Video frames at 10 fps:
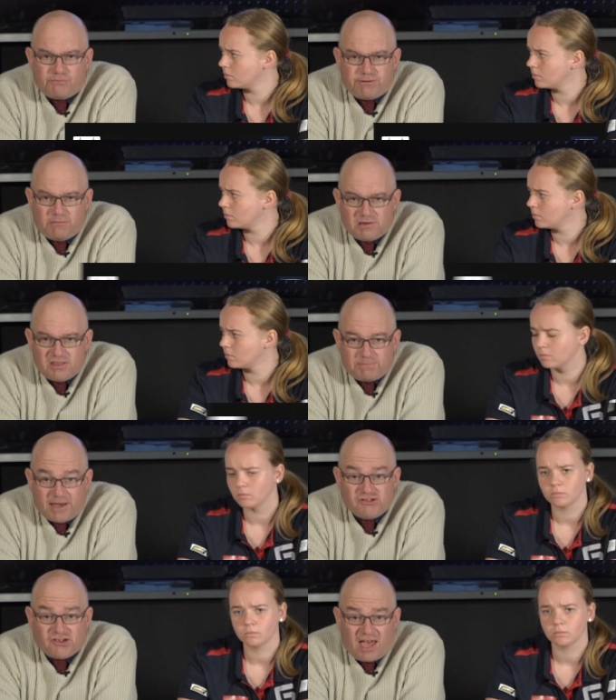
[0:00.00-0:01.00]
Speaker 1: probably the
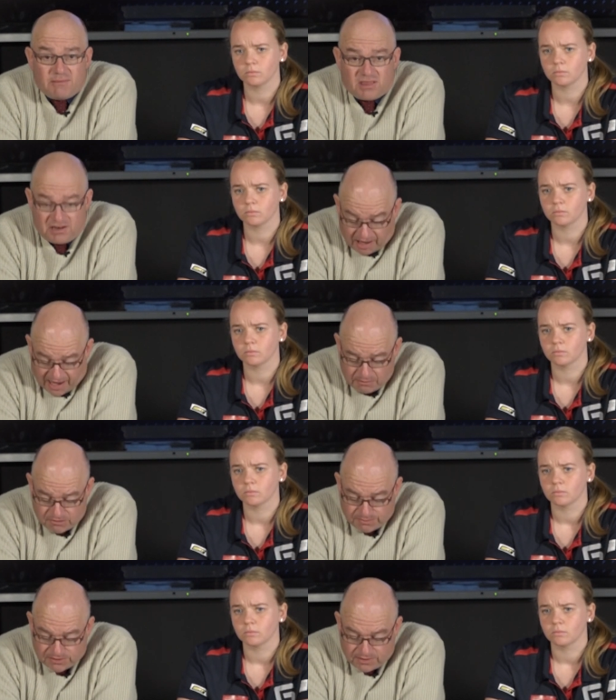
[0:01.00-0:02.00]
best game of the day
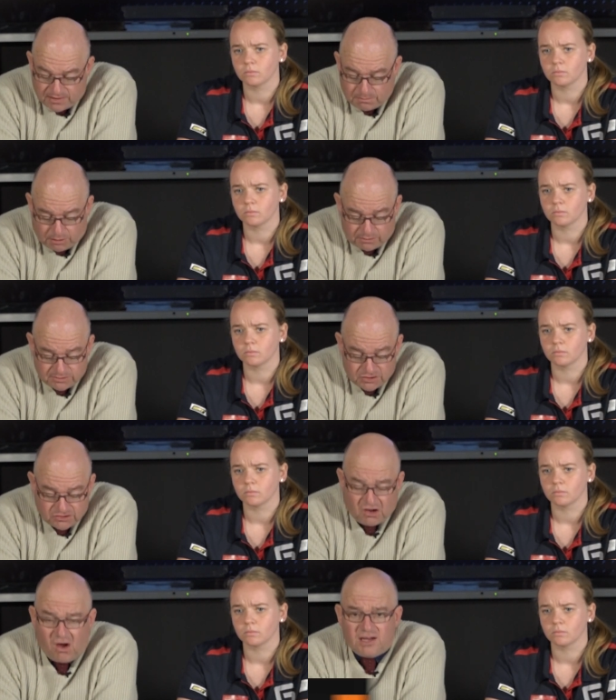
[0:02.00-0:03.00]
was between the bottom two
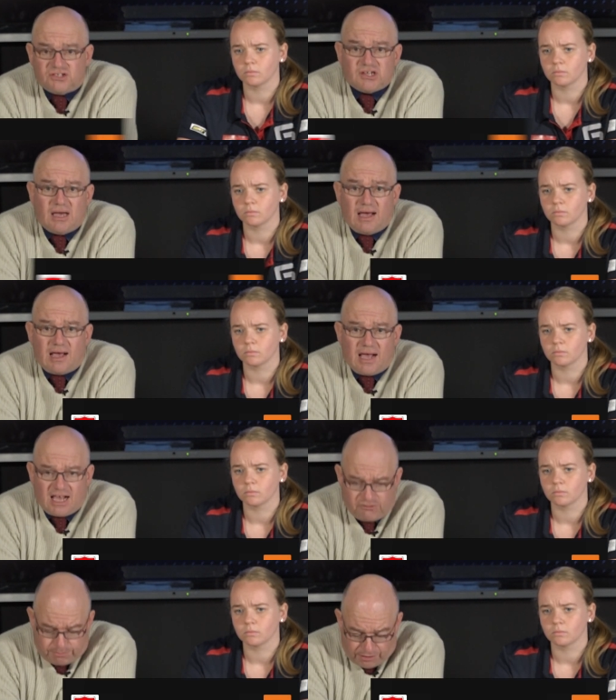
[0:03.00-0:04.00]
sides, uh,
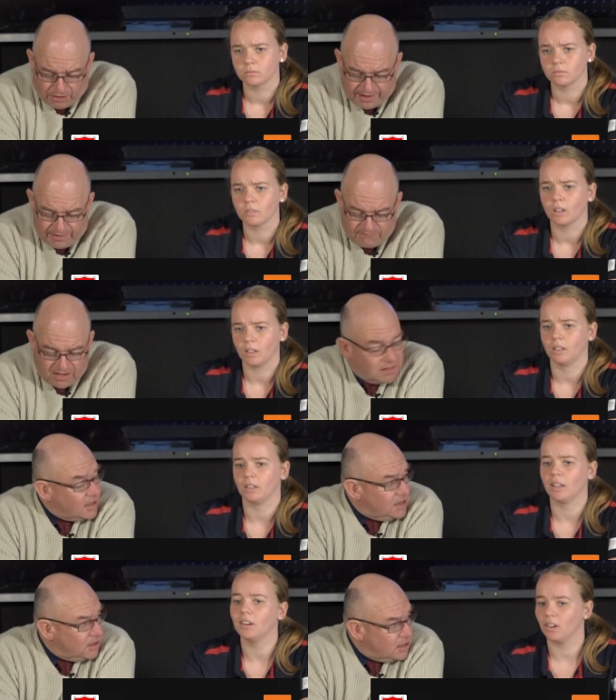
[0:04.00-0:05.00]
East Brighton v
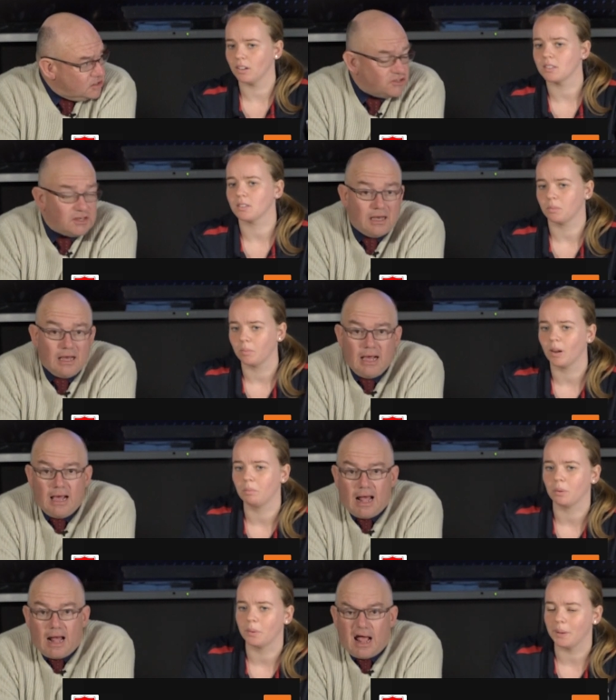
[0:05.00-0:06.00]
oh,
Speaker 2: One
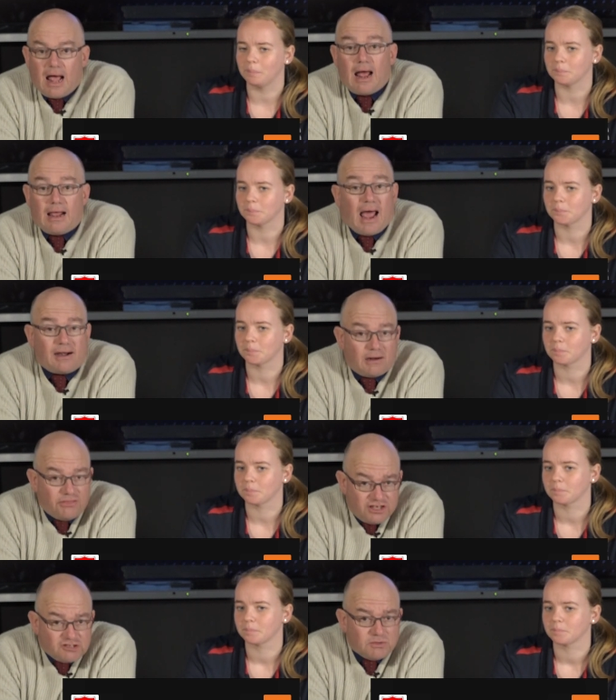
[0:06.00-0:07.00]
point.
Speaker 1: And
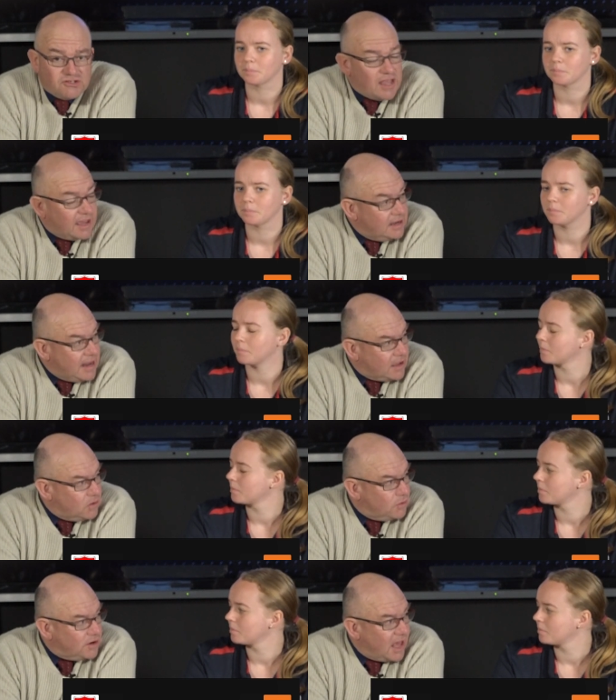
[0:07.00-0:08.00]
this was neck and neck
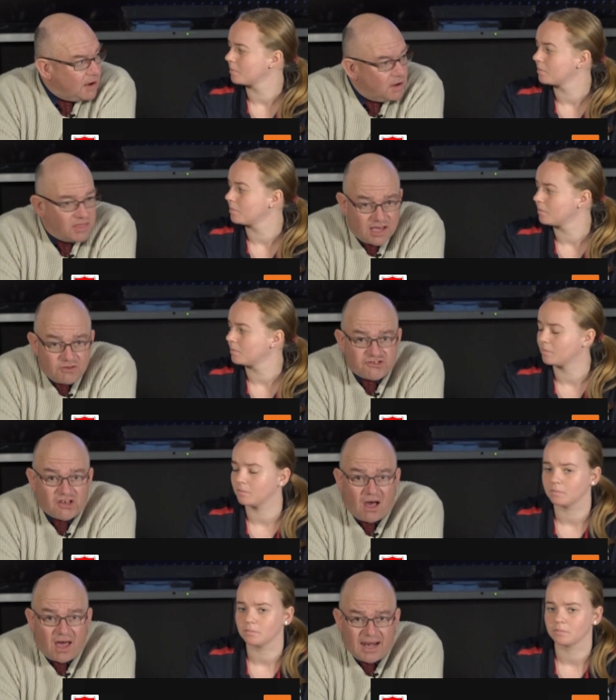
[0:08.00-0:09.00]
all day, with each
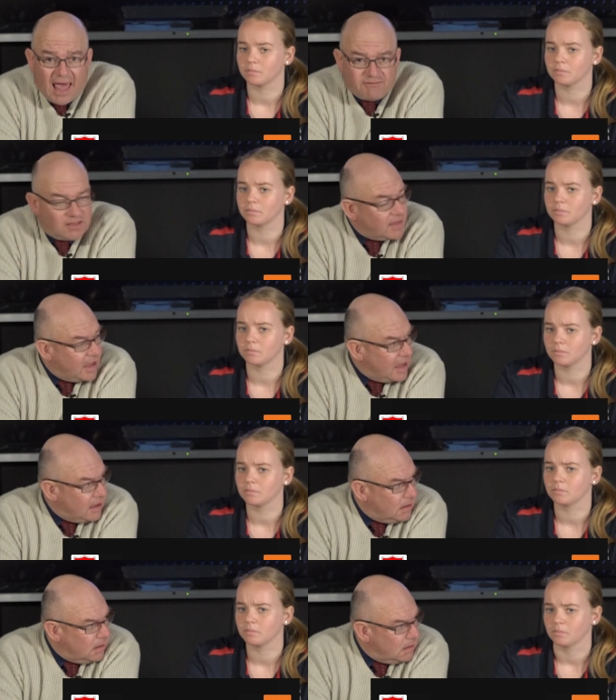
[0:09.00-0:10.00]
side having their
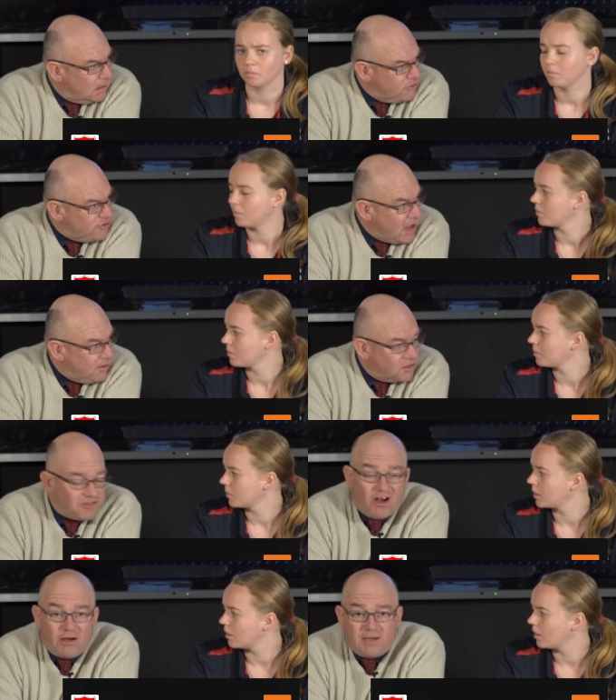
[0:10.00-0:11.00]
share of the
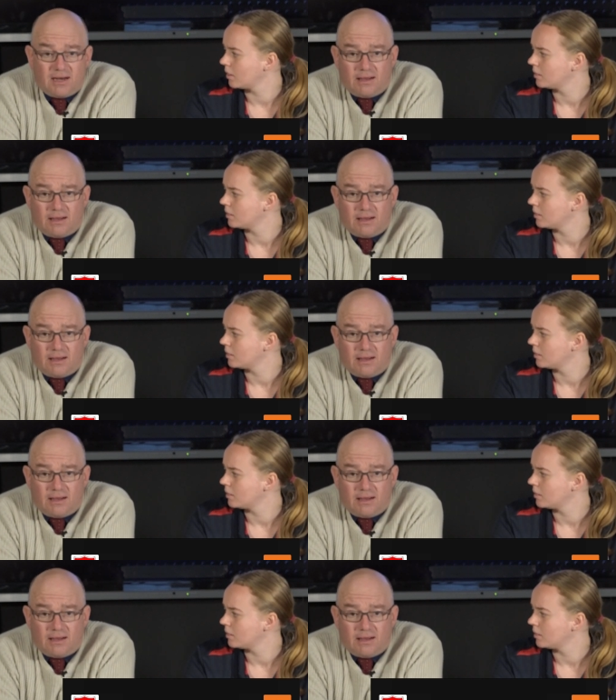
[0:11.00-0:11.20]
time in,